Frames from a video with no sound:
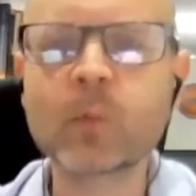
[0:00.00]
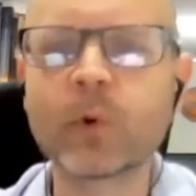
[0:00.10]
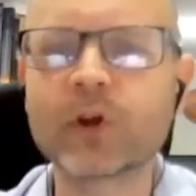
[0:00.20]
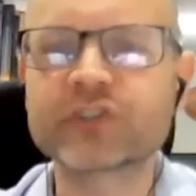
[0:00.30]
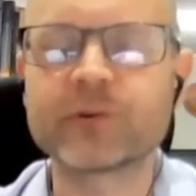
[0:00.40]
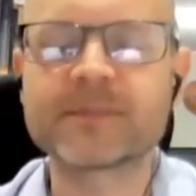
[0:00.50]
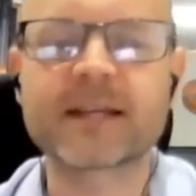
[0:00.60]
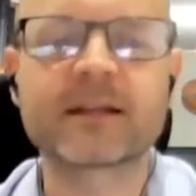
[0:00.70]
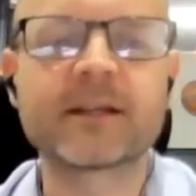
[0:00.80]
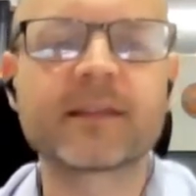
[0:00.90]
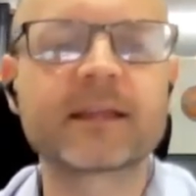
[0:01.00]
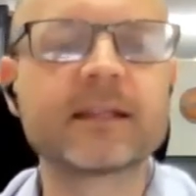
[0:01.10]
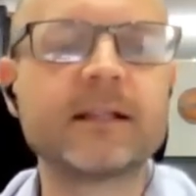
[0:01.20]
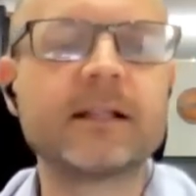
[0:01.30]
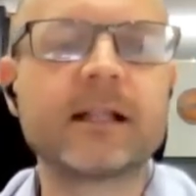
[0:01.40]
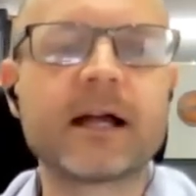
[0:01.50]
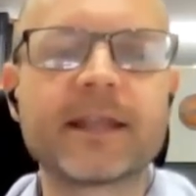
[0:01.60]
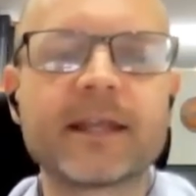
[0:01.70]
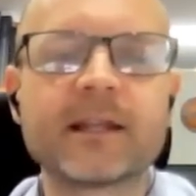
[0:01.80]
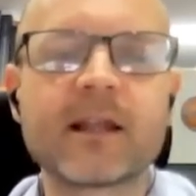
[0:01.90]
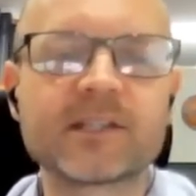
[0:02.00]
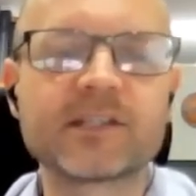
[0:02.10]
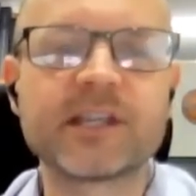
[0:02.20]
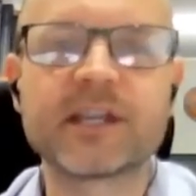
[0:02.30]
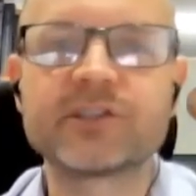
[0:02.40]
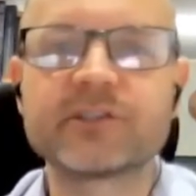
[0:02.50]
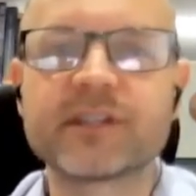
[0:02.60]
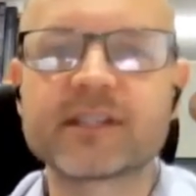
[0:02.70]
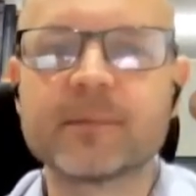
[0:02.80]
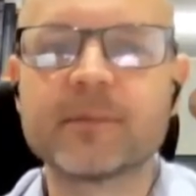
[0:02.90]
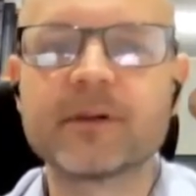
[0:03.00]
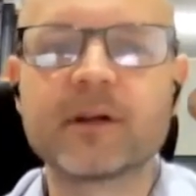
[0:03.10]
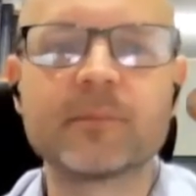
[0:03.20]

workshops, that kind of thing. And then last year during the summer,